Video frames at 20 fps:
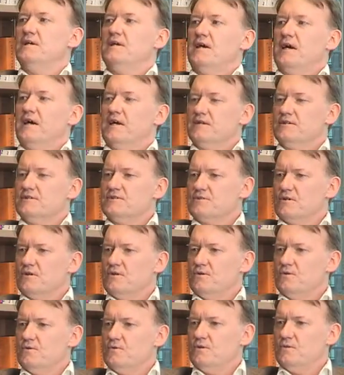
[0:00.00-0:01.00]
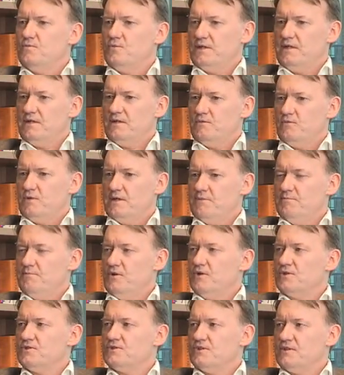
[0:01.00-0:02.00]
And so we
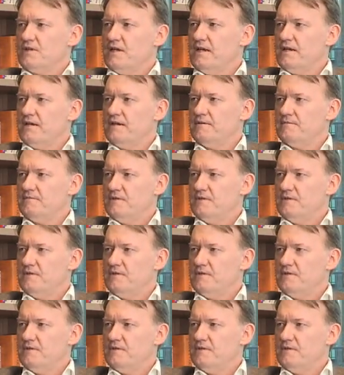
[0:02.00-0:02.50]
monitor them,